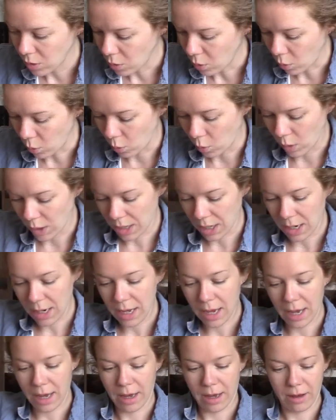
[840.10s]
what I
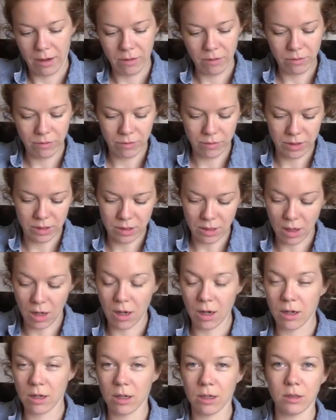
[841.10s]
have. It's
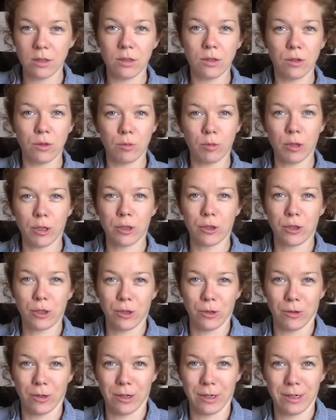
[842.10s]
on a super
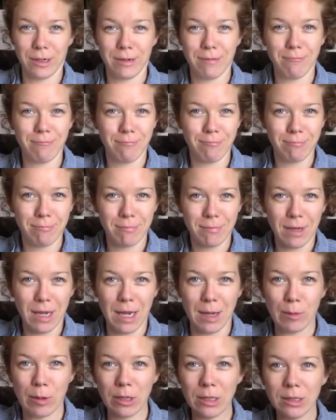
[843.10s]
short
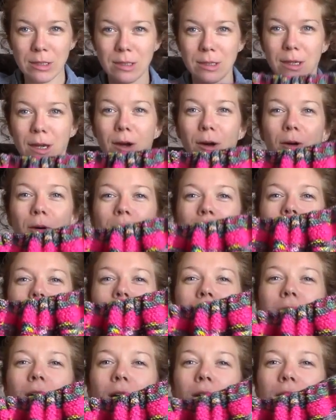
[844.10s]
cable, so
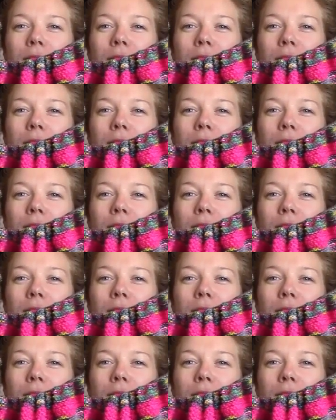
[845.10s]
it's all